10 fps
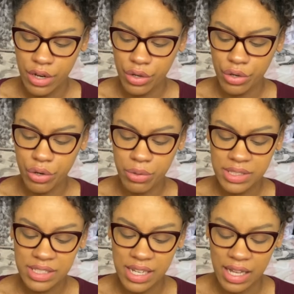You're going
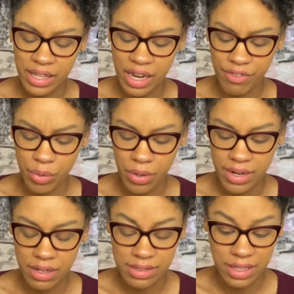to die like everyone
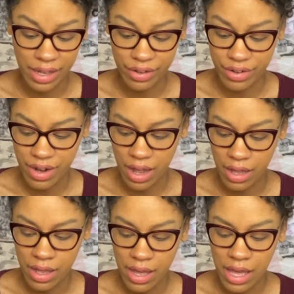else, like it or not,